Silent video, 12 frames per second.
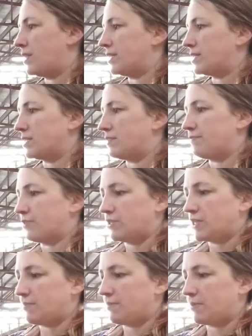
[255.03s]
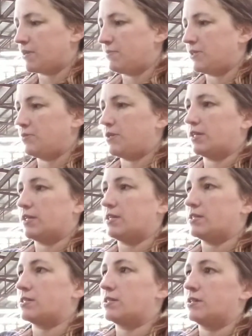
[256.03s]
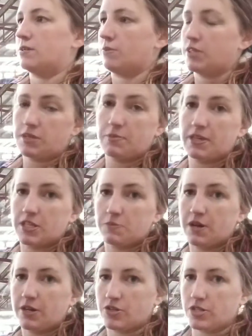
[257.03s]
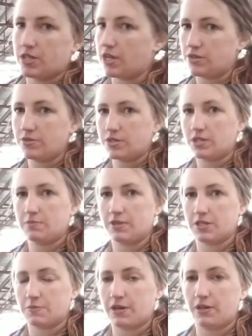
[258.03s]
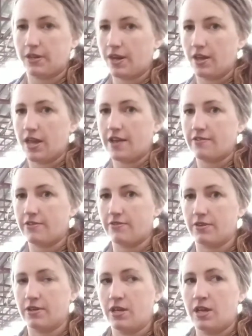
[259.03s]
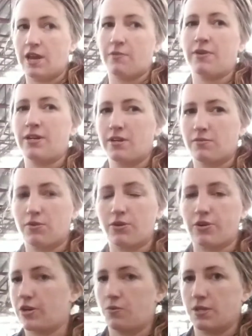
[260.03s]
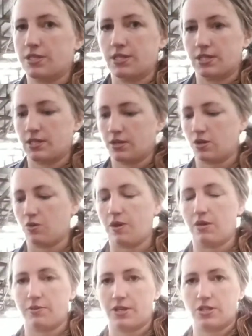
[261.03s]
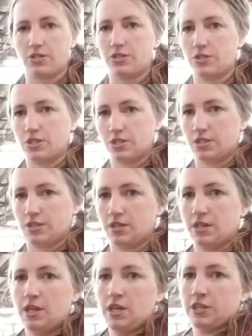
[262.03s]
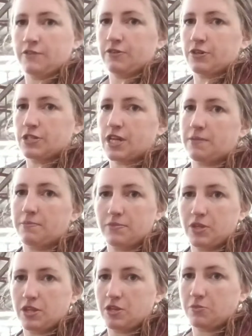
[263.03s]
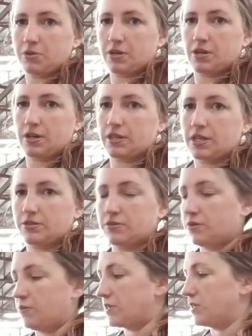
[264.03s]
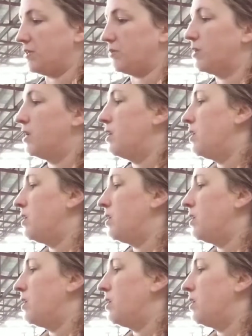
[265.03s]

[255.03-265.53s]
this is the first time I'm going to be doing this with the bitless bridle. She's not used to the bitless bridle at all. I rode her in it once and it didn't go well because she just didn't. The first time that you put it on, they don't know what to do.